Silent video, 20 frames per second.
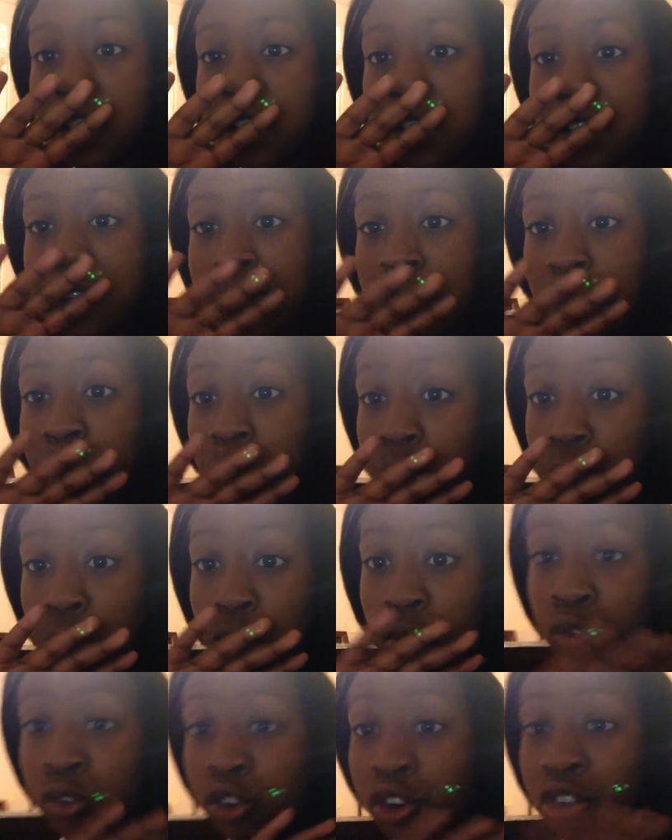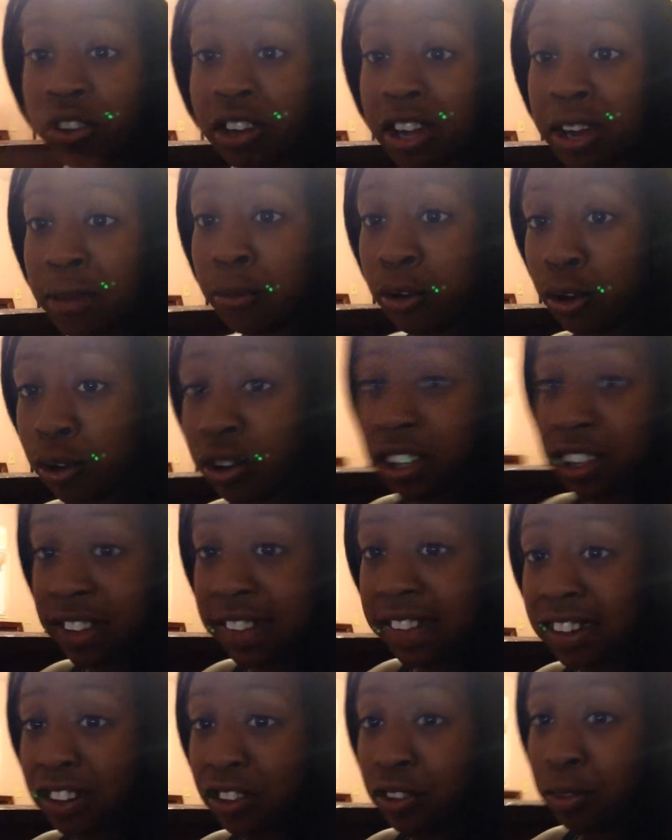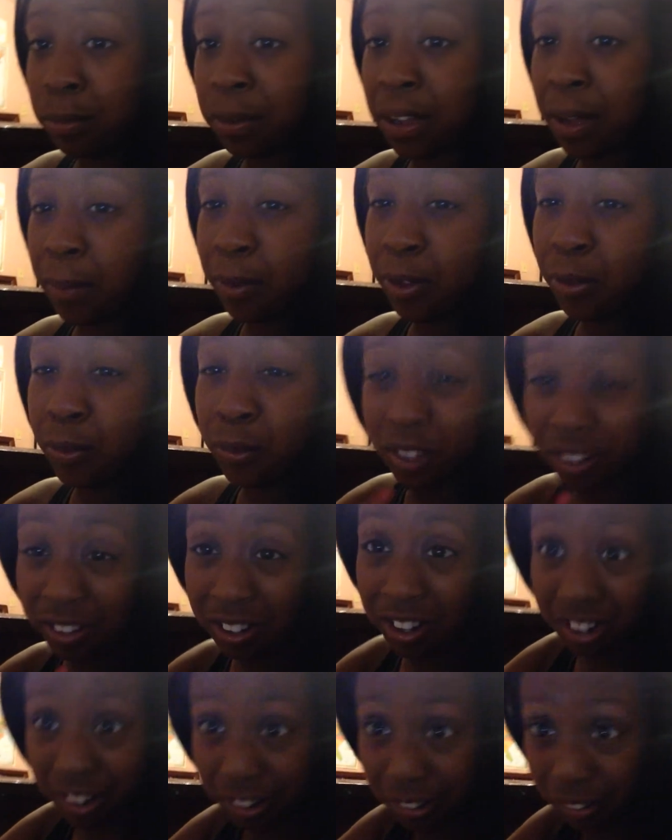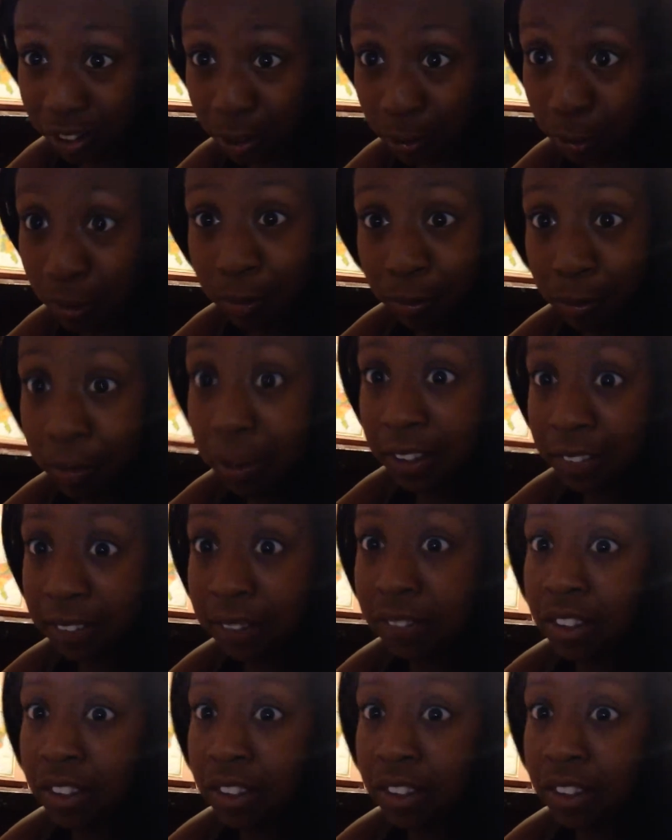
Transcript: if it was your first time going in there, you probably would agree with me.